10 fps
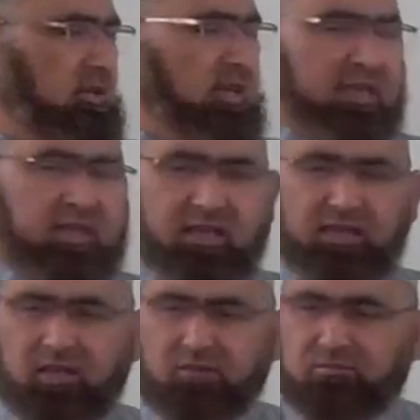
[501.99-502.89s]

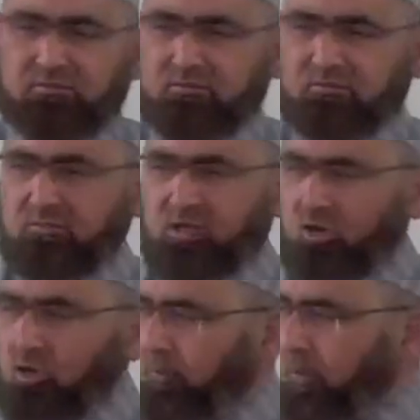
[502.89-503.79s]
digging
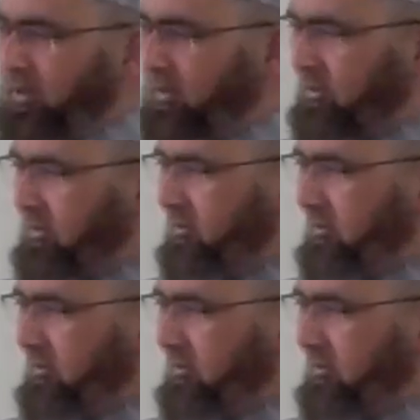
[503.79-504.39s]
equipments,